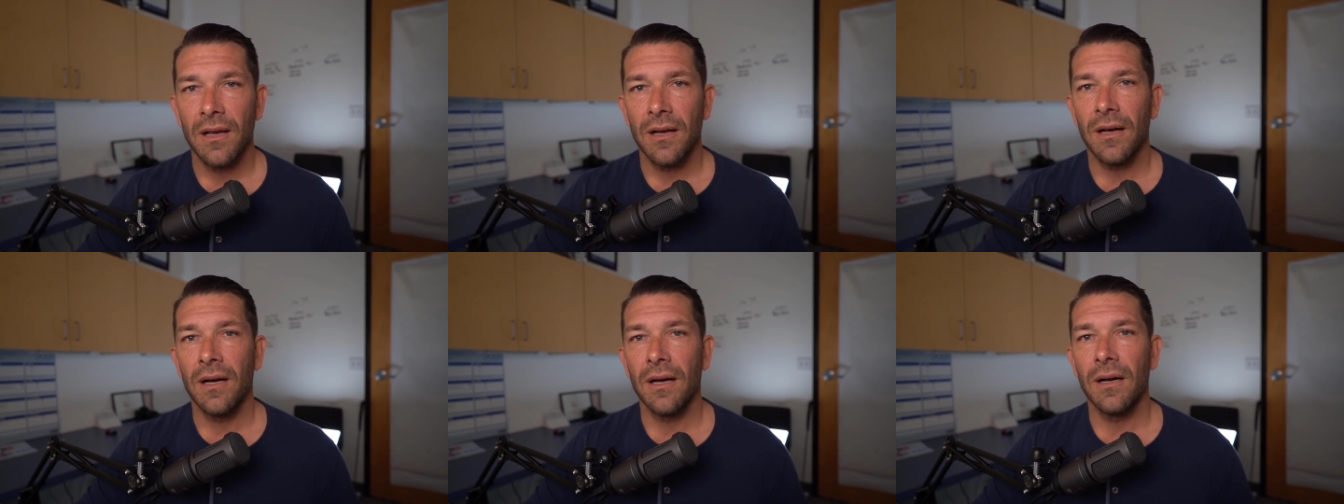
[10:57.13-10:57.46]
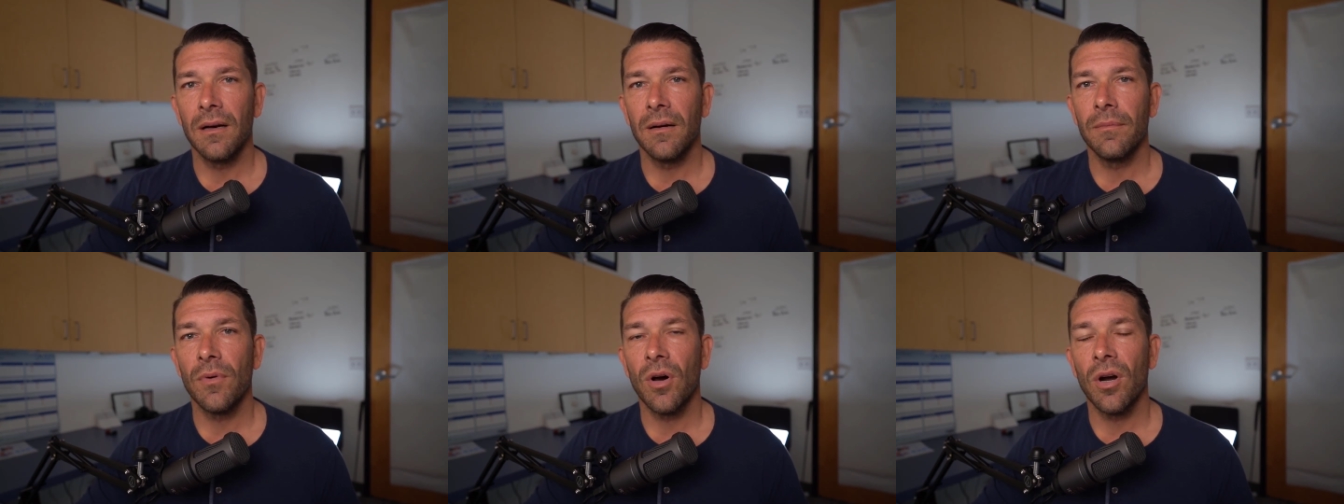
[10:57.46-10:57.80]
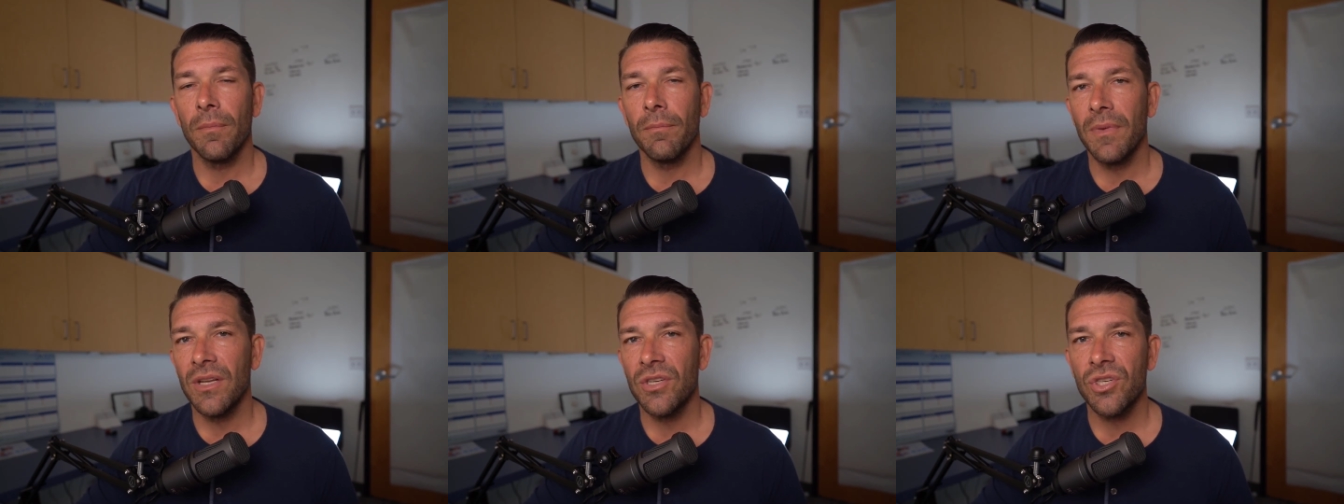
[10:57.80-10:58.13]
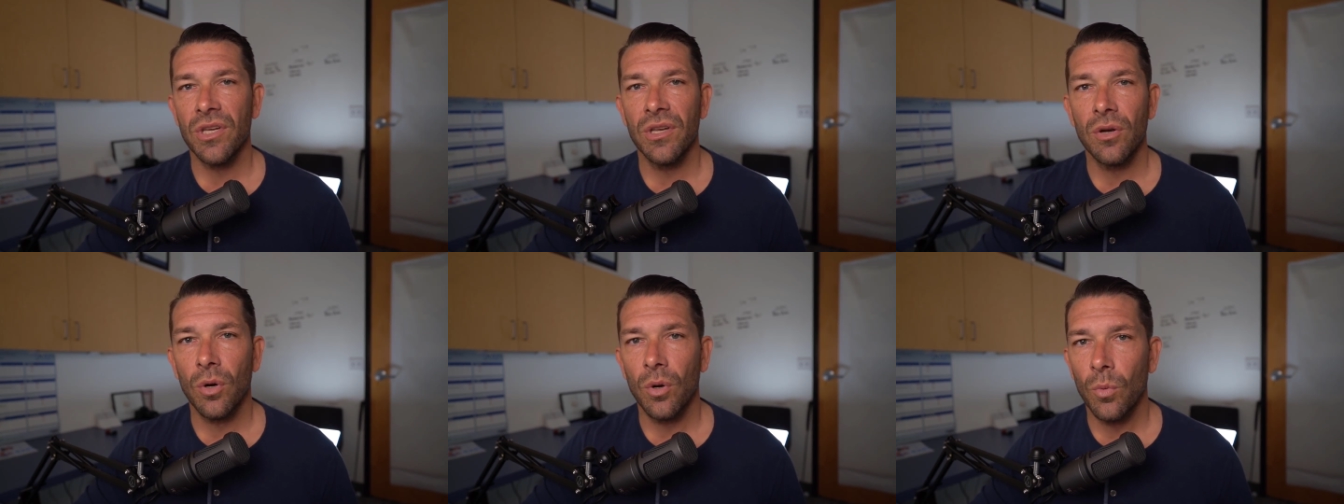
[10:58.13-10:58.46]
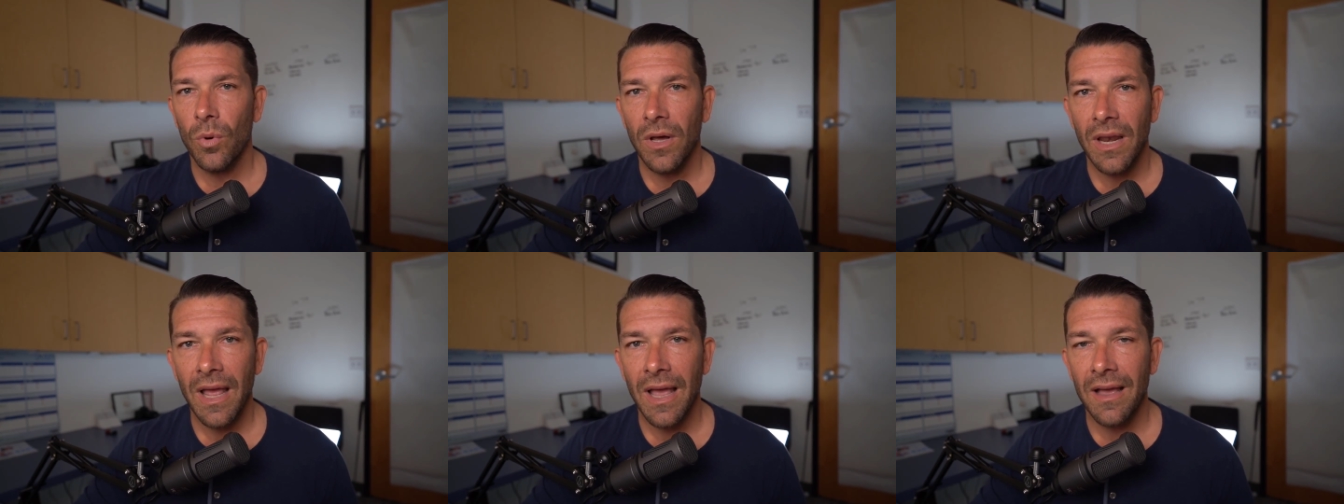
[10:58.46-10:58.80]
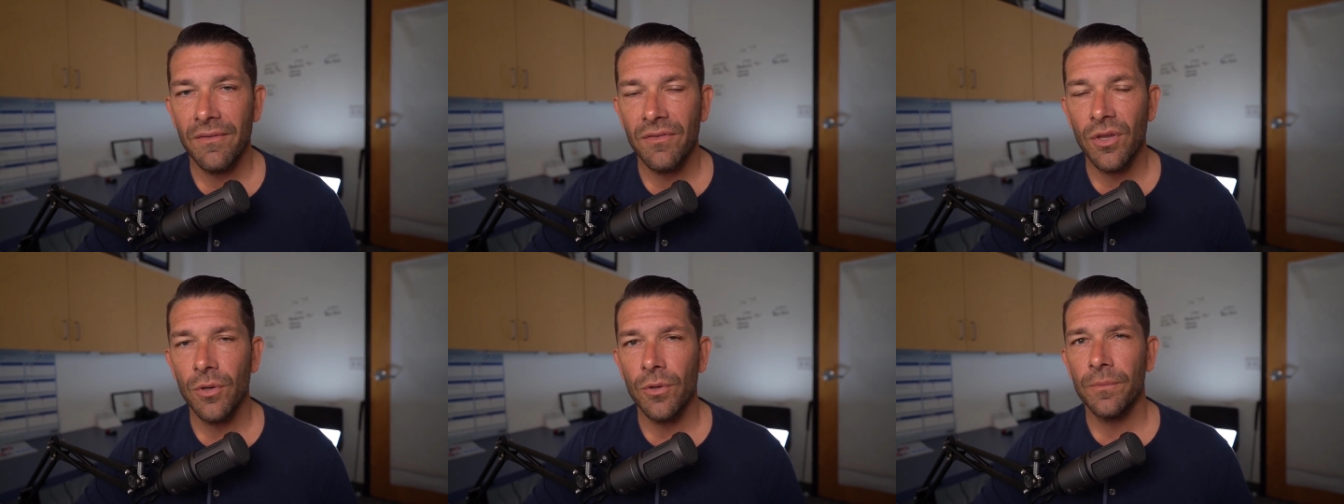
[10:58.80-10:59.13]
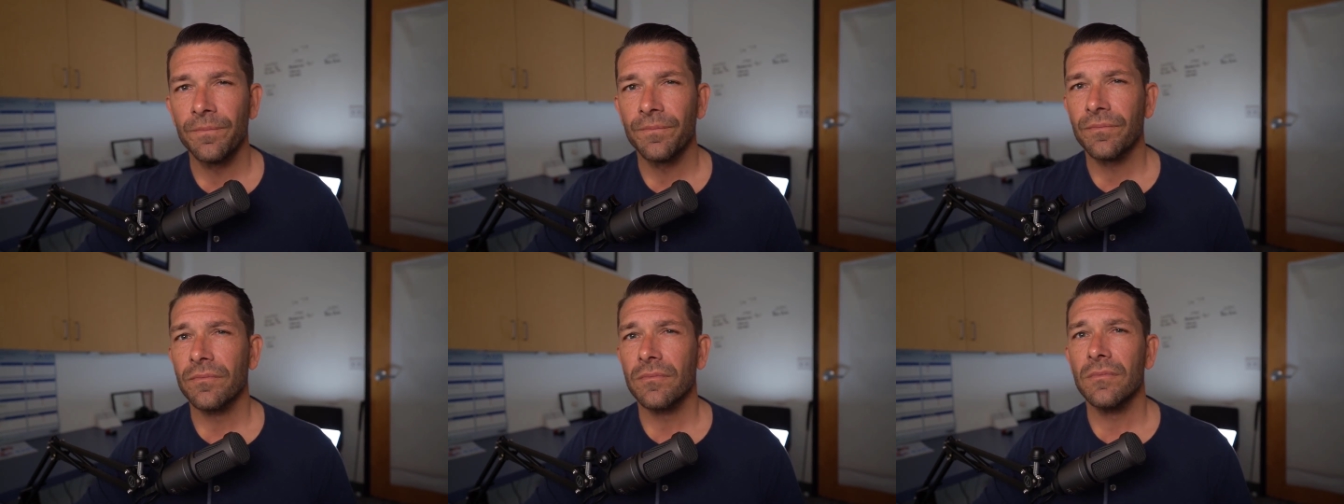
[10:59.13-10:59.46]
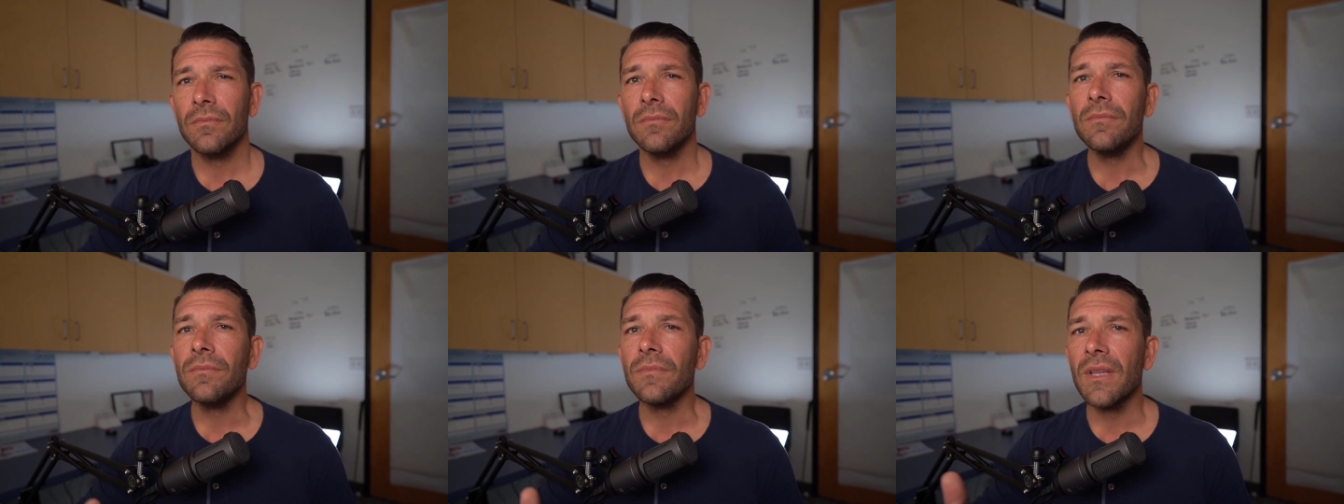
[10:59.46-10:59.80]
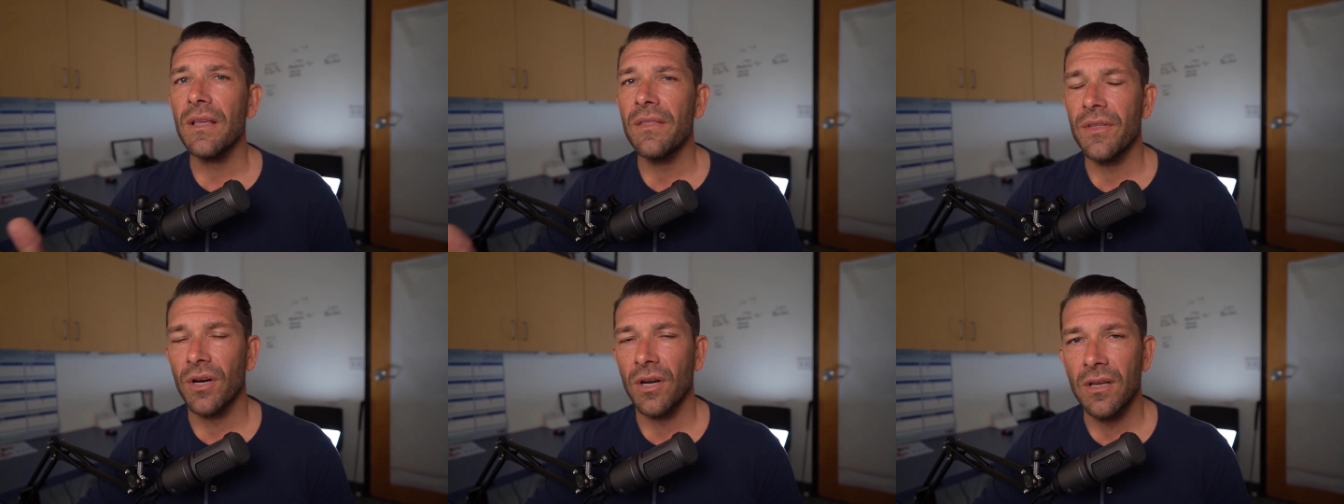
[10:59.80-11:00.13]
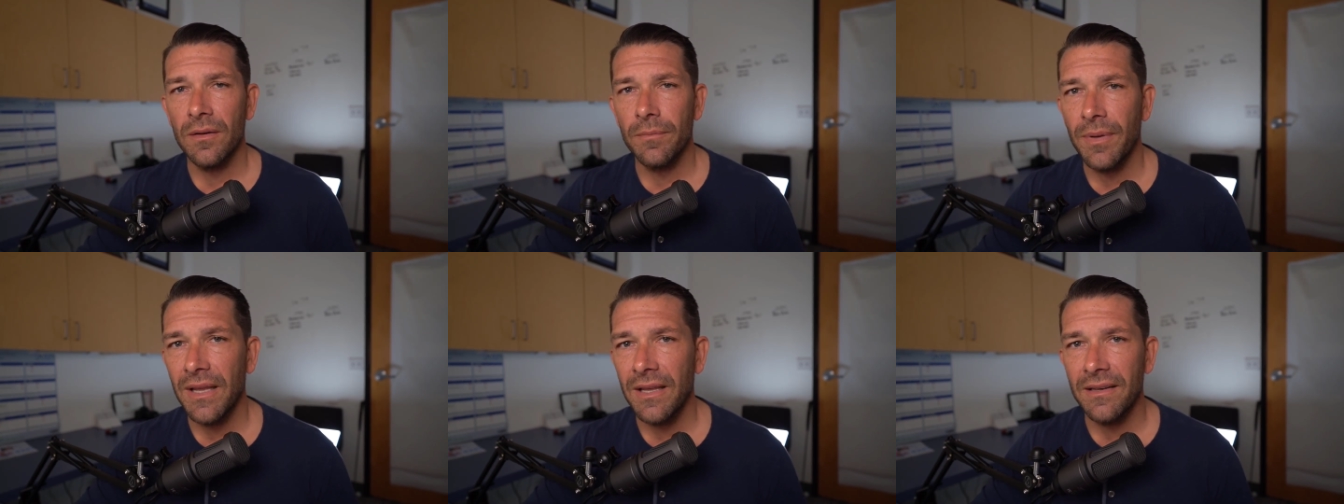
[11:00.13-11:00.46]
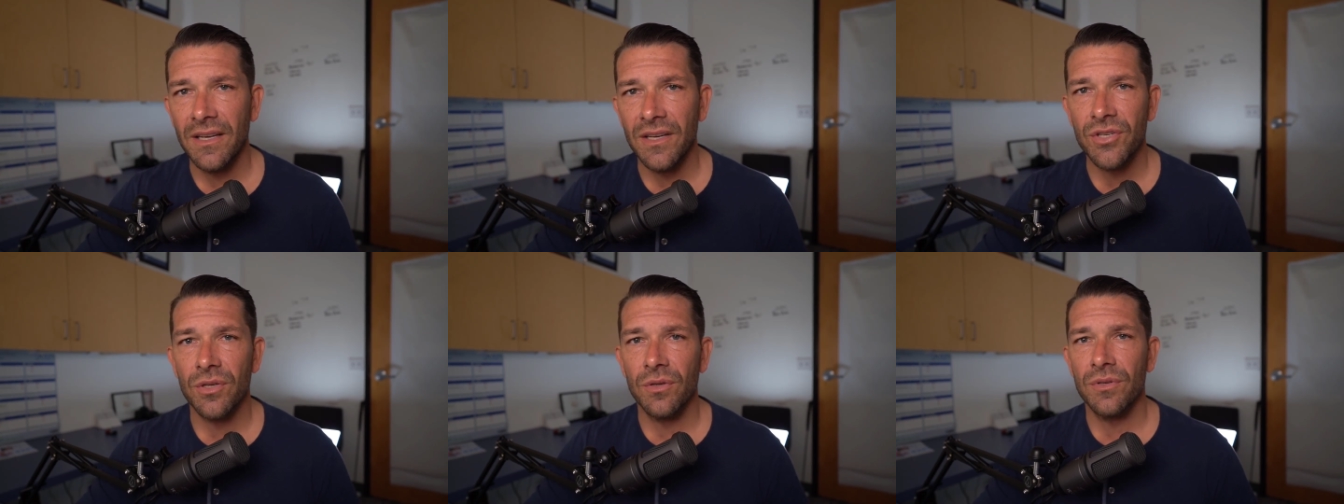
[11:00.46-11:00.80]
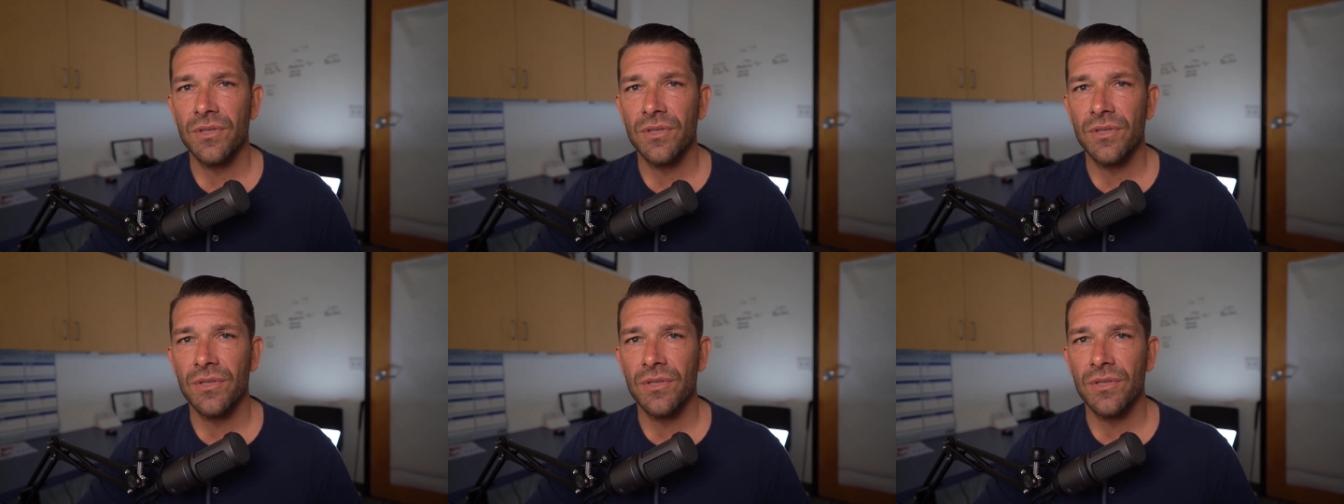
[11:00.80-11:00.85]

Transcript: are mentioned or what have you. There could be additional